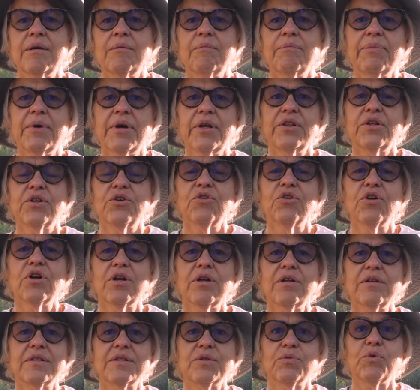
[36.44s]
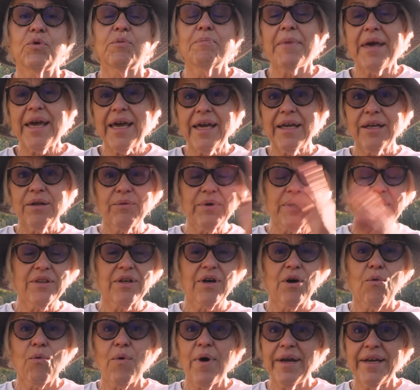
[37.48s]
but the girls were made and we
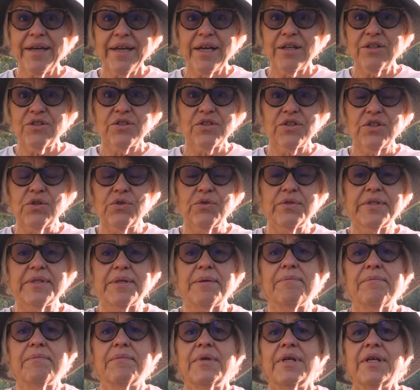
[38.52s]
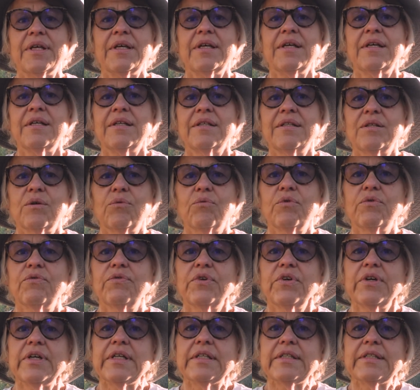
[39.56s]
thought, why not just use them? So we're
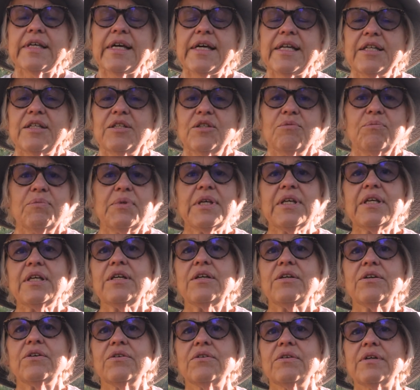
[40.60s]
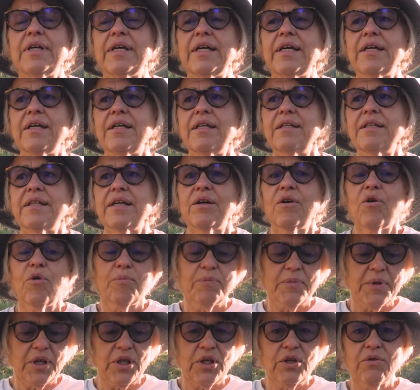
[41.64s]
very excited to be here, and I
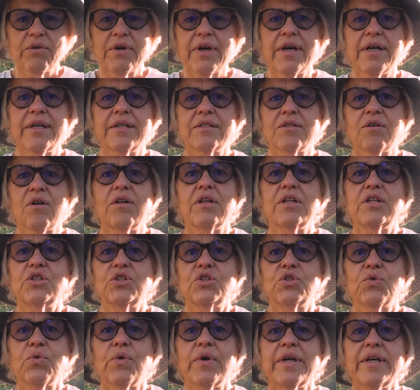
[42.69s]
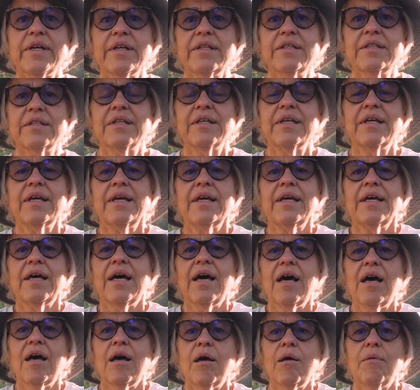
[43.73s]
hope that you guys all enjoy it.
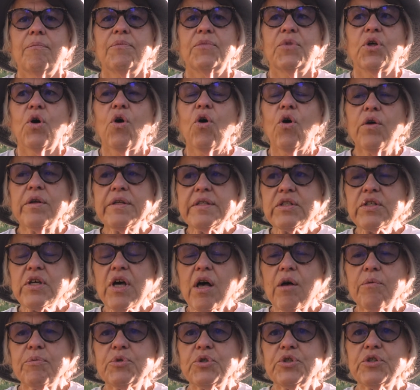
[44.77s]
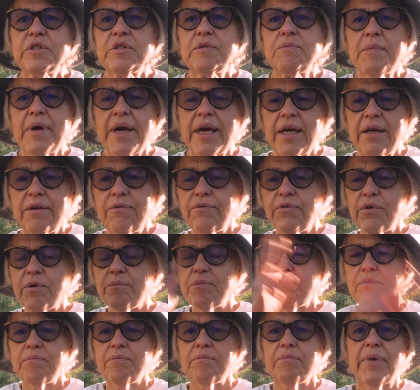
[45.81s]
The whole sculpture is made
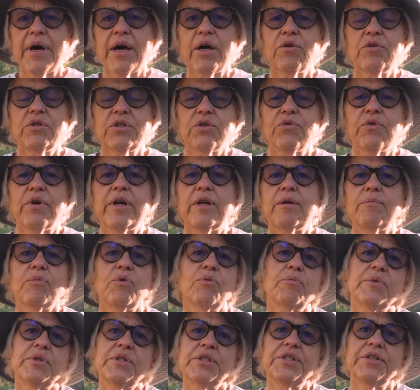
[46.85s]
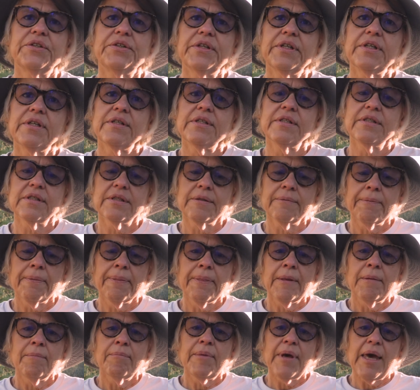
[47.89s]
from biodegradable materials:
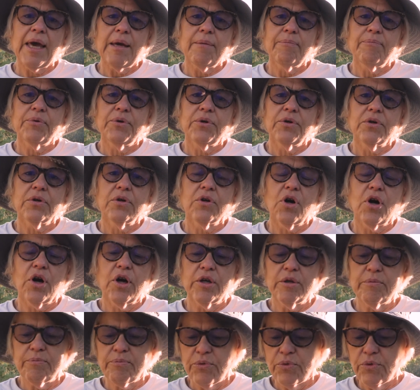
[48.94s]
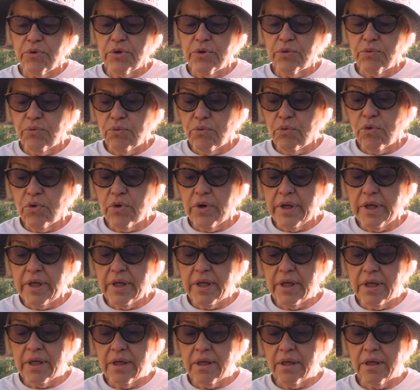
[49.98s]
paper, cardboard,
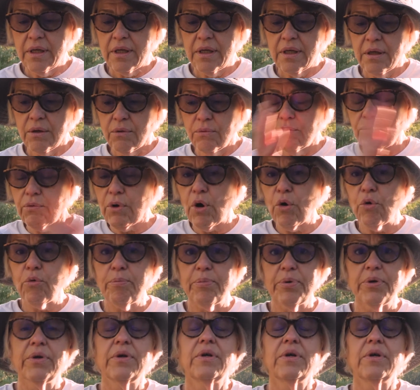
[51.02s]
wood, rope,